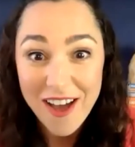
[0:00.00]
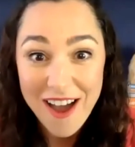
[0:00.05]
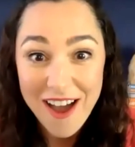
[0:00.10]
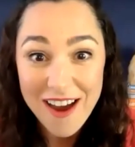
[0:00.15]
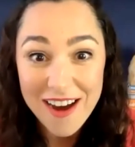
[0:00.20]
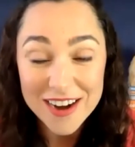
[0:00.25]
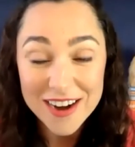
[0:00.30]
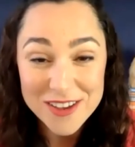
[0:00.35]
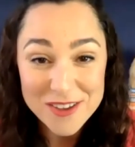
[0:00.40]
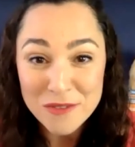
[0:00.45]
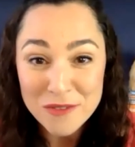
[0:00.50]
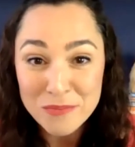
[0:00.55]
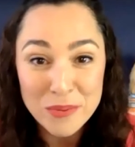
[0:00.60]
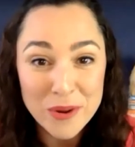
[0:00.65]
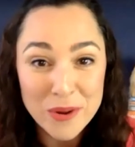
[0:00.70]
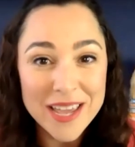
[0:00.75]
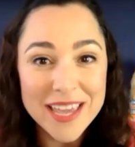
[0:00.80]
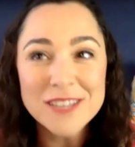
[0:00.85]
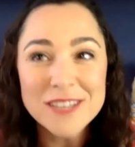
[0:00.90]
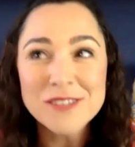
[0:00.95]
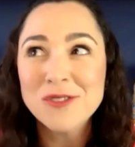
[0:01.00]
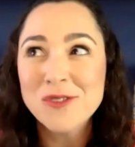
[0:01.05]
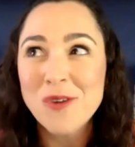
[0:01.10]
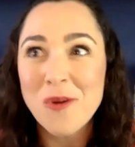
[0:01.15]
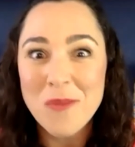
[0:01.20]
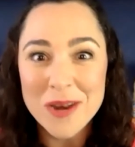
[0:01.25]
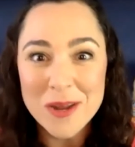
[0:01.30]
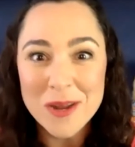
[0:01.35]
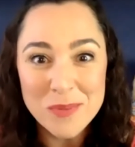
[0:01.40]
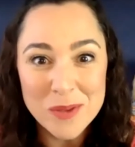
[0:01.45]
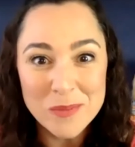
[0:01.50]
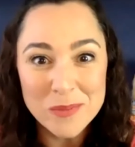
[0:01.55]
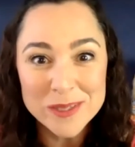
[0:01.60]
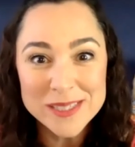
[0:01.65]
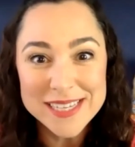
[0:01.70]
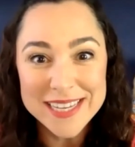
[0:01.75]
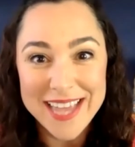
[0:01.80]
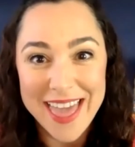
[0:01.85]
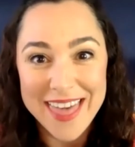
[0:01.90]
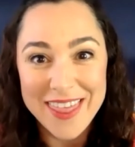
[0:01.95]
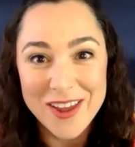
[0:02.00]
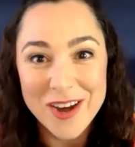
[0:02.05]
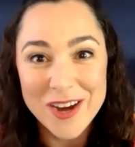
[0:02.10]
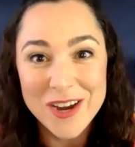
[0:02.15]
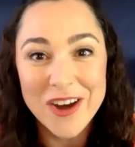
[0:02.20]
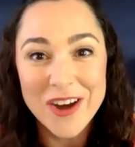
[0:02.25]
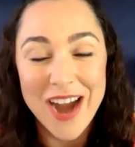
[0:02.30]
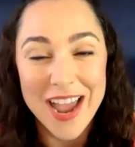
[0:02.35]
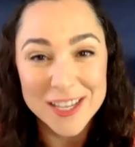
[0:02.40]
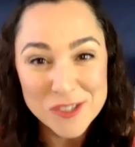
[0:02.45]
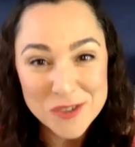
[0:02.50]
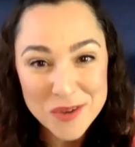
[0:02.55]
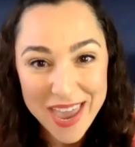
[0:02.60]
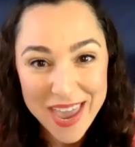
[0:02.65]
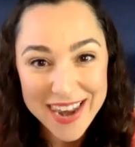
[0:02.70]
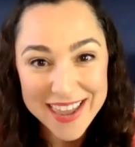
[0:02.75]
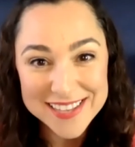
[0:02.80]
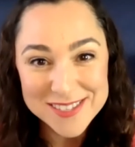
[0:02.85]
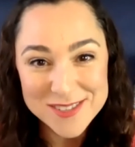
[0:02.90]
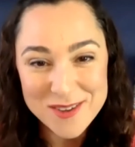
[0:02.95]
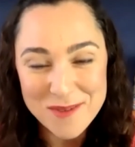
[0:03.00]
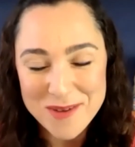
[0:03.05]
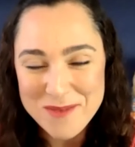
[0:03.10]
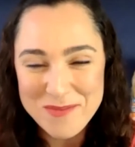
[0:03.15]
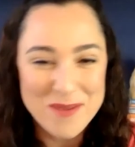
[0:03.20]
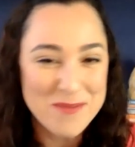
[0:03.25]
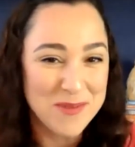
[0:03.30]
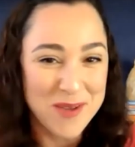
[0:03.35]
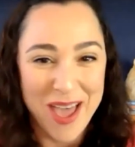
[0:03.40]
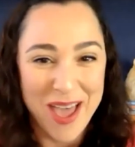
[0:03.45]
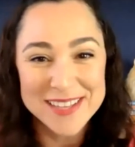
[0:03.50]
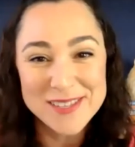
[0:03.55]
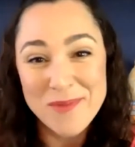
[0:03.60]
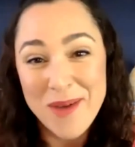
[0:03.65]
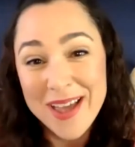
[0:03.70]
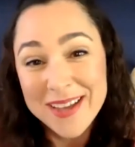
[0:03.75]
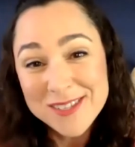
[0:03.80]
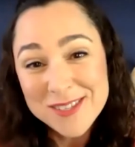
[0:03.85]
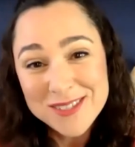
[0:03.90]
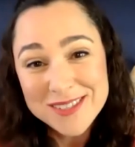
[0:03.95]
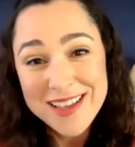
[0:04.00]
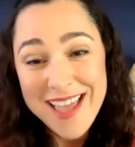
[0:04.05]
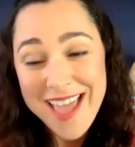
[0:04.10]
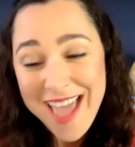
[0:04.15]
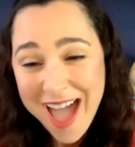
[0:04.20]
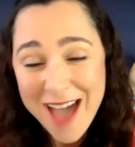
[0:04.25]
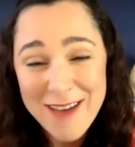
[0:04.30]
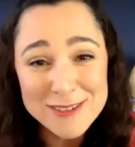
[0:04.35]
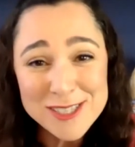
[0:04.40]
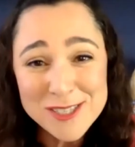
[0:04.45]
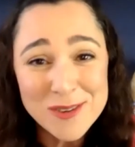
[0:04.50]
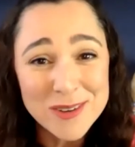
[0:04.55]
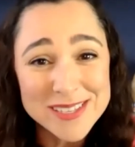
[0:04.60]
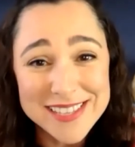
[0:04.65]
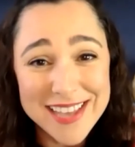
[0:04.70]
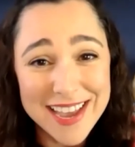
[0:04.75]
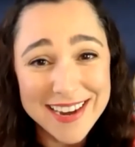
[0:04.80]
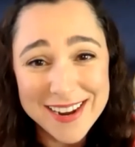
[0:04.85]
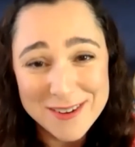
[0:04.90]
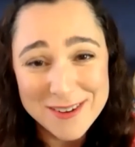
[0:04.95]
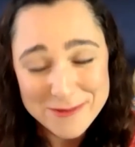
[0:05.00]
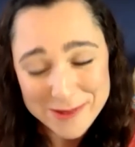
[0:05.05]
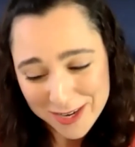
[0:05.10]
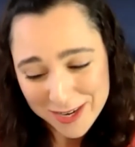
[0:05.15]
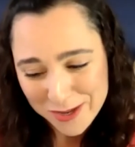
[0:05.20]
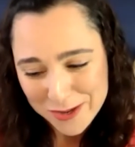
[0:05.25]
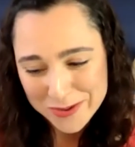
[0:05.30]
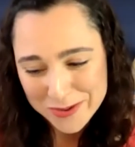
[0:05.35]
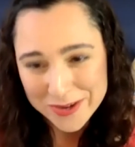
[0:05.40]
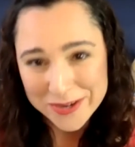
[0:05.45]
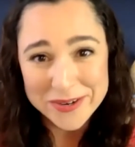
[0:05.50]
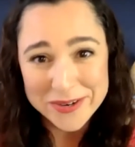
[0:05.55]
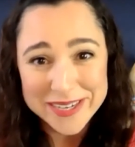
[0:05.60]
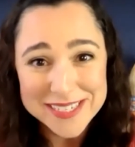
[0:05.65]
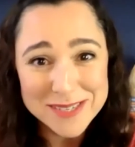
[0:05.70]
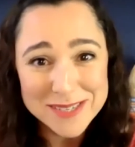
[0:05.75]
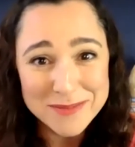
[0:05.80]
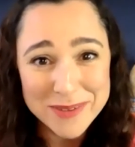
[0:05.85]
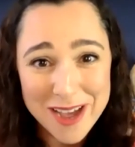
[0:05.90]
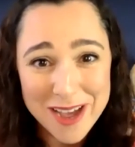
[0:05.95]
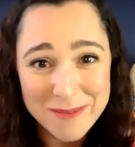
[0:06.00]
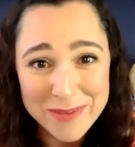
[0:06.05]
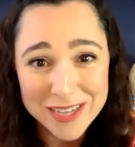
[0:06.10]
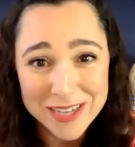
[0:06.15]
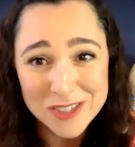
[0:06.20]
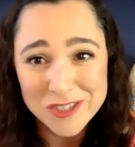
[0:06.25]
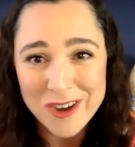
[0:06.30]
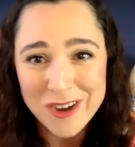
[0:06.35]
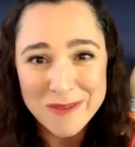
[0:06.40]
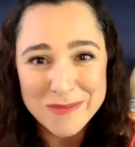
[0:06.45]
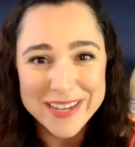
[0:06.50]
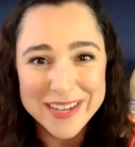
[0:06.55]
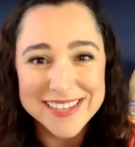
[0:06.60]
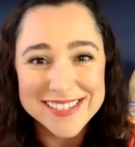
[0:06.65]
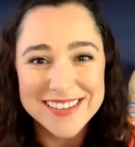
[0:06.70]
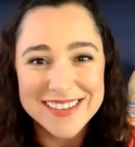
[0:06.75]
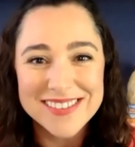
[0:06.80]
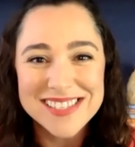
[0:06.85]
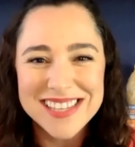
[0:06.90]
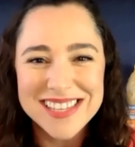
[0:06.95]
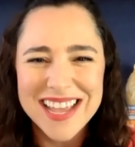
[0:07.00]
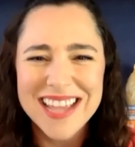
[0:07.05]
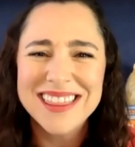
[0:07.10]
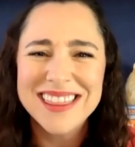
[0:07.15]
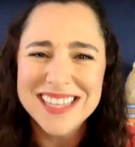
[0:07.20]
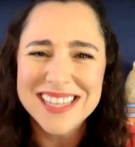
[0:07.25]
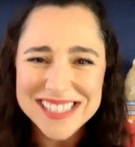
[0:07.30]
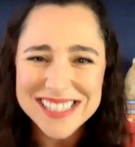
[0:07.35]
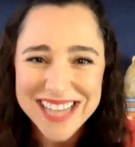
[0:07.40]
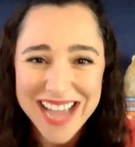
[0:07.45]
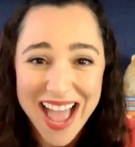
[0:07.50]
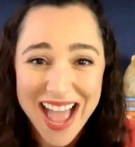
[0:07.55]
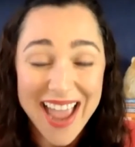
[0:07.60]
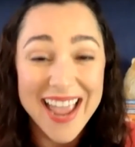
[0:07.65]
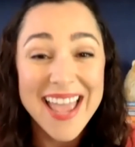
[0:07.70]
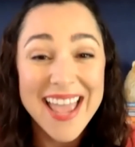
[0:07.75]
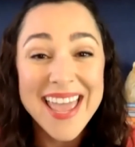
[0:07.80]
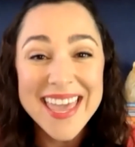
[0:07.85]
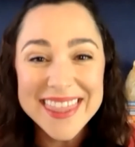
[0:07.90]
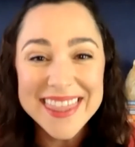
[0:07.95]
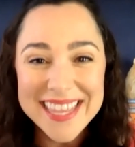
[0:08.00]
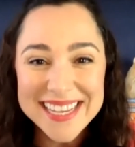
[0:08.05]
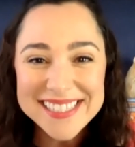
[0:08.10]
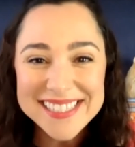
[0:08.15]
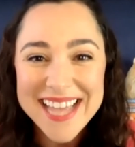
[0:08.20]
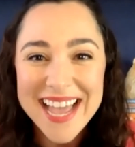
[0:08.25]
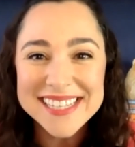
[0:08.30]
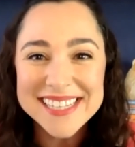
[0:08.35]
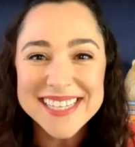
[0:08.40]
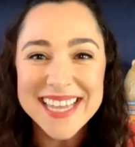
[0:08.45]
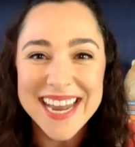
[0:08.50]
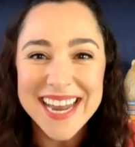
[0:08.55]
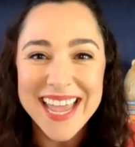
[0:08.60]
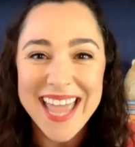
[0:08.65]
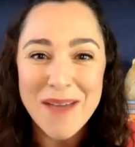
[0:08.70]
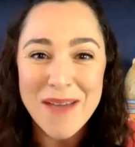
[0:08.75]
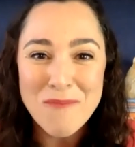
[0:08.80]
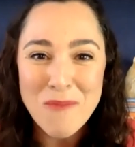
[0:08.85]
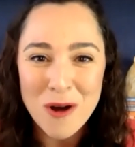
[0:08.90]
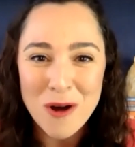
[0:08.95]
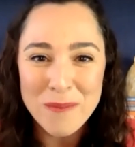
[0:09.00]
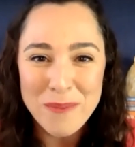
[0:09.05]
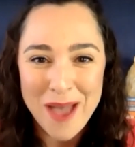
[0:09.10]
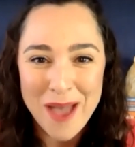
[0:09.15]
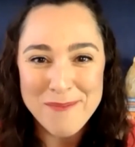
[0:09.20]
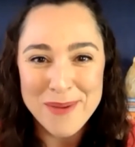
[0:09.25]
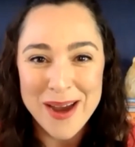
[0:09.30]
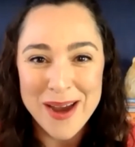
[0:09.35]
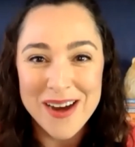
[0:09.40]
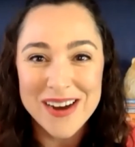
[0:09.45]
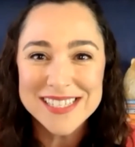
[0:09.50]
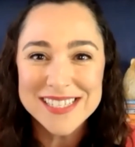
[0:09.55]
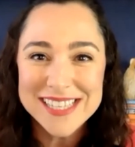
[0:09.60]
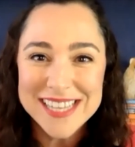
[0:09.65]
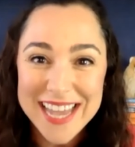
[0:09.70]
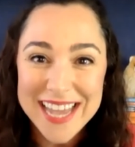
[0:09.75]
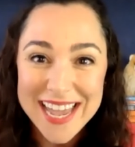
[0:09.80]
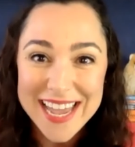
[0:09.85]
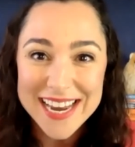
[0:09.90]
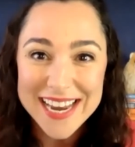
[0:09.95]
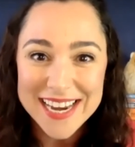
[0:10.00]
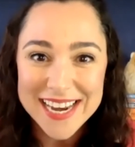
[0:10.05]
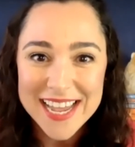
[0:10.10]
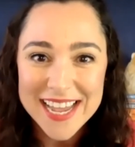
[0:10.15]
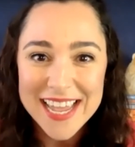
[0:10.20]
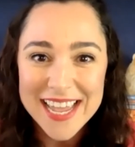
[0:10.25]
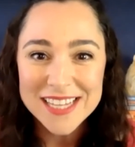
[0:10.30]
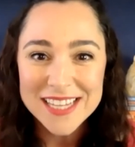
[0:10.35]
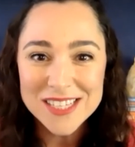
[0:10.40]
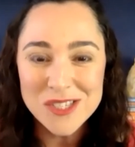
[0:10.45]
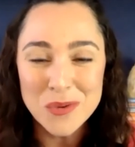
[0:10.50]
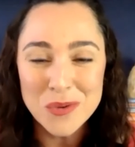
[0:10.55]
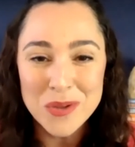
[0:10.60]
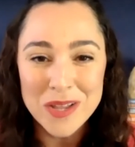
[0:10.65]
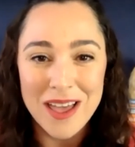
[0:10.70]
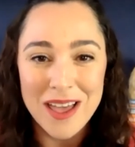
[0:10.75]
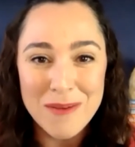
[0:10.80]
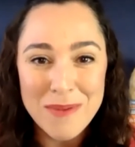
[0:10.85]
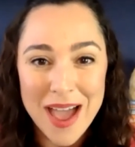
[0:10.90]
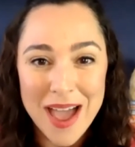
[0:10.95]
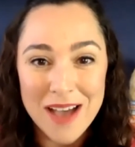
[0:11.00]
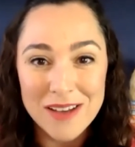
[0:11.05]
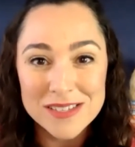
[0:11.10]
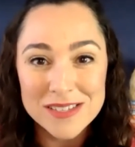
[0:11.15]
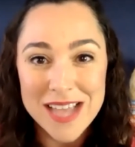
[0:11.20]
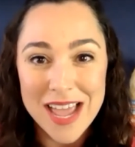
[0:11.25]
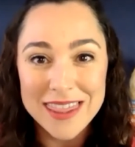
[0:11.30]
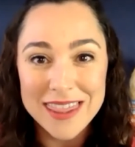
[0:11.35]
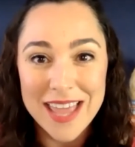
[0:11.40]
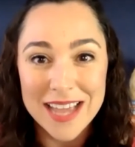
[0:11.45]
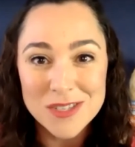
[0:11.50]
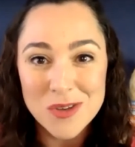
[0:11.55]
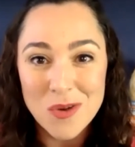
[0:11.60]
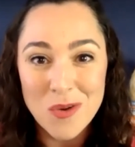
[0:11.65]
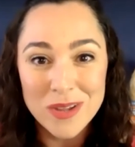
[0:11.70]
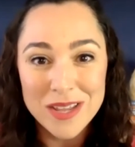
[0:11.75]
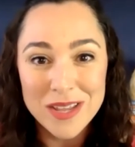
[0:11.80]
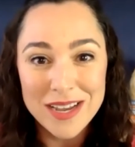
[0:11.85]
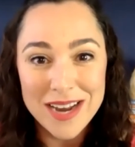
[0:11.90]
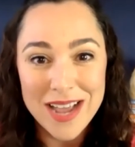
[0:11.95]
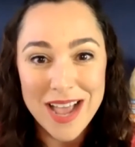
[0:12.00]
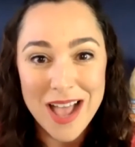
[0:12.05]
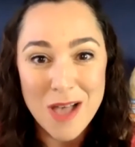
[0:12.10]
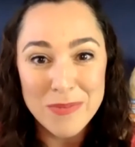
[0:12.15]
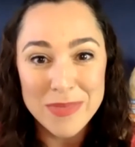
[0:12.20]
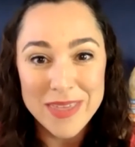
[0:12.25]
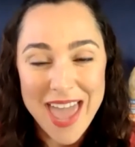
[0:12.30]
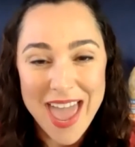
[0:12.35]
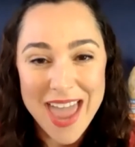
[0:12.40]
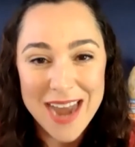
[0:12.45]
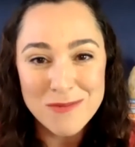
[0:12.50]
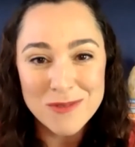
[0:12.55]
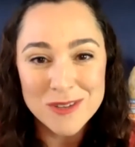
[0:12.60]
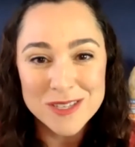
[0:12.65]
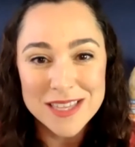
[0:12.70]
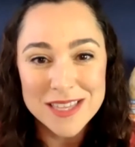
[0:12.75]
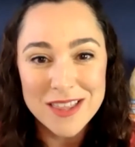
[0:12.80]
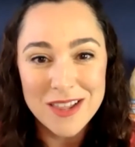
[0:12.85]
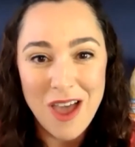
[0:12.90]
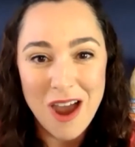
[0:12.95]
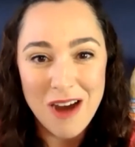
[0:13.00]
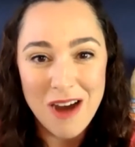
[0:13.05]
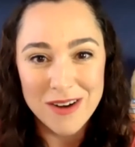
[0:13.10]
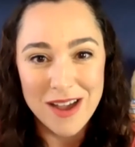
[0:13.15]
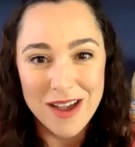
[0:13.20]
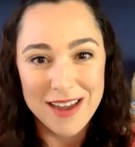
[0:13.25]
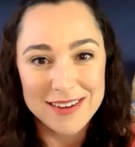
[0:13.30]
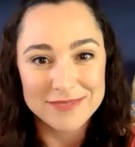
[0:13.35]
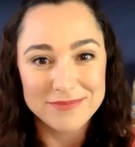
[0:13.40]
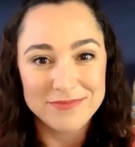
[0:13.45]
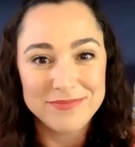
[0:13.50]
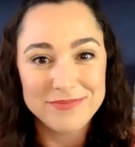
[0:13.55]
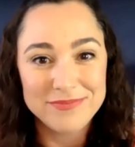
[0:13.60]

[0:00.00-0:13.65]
are. You're bringing so many people together. You're educating so many people. That's why I was so excited when you agreed to be on my show, because I was like, this guy's going to get more pet parents in to Clubhouse, and that's only going to help the animals in the long run.